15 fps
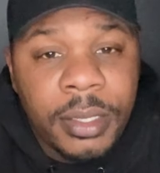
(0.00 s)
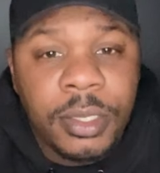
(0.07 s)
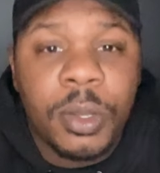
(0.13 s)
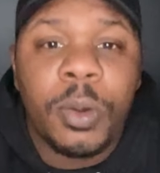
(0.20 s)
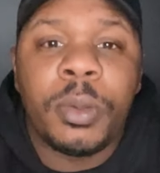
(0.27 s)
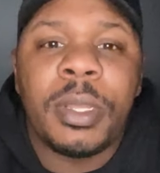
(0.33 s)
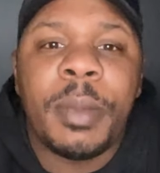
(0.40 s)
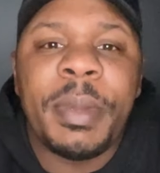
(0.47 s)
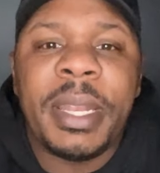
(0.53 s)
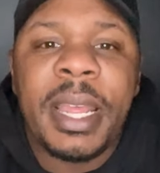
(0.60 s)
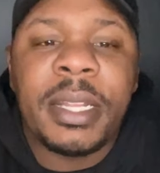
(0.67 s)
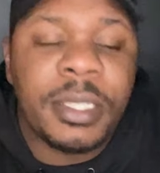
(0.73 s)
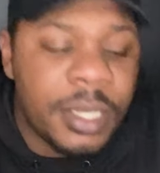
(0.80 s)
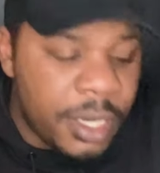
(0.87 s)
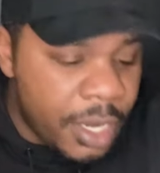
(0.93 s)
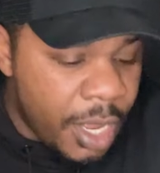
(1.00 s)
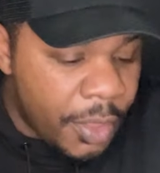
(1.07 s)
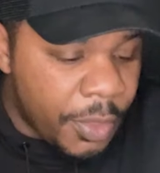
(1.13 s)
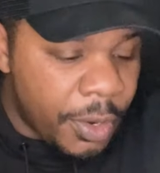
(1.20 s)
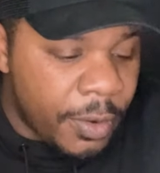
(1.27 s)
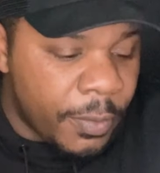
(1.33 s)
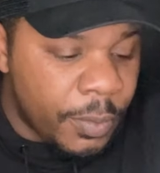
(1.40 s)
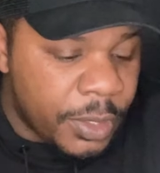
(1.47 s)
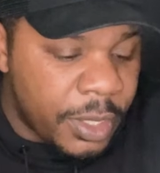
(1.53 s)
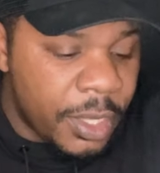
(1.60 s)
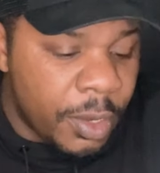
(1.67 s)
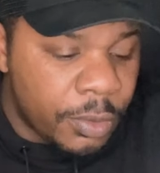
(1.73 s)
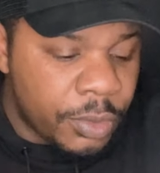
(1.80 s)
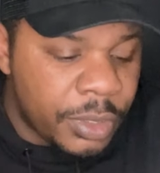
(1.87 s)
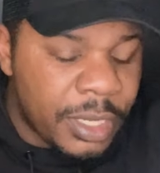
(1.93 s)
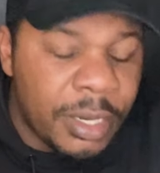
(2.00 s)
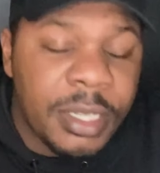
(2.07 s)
So, with the ultrasound,